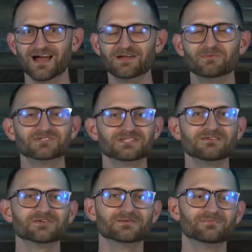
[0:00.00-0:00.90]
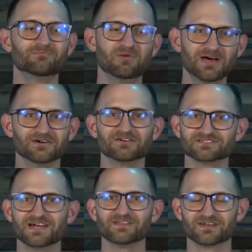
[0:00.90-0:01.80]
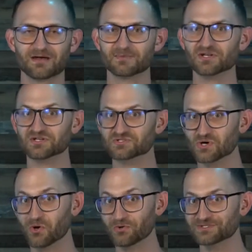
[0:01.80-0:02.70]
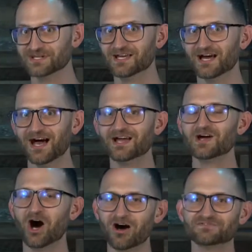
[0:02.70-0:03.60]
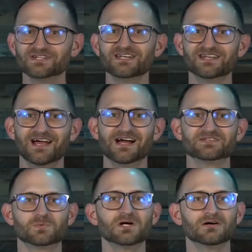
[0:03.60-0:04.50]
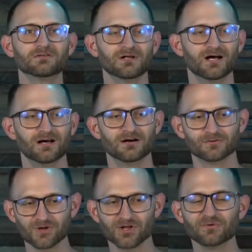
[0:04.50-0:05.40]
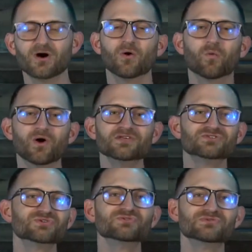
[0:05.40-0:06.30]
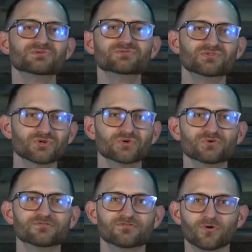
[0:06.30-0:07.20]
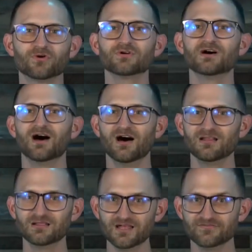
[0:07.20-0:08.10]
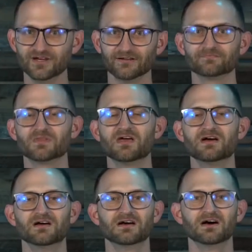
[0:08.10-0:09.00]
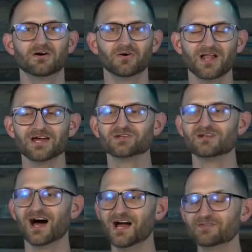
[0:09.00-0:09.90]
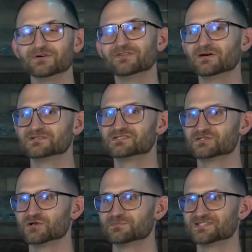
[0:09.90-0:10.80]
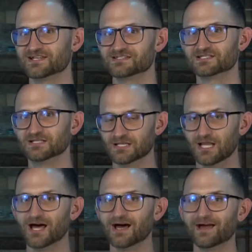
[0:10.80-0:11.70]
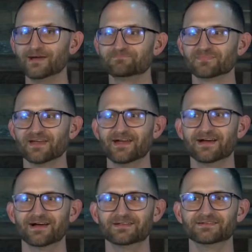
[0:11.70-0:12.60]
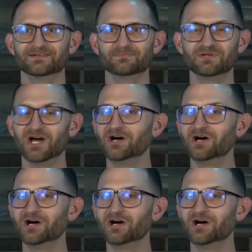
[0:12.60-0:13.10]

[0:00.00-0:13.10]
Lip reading: And what's even better is now that I'm an adult, I often get asked, Ronald, what do you do for a living? Well, I could either in that circumstance lie and be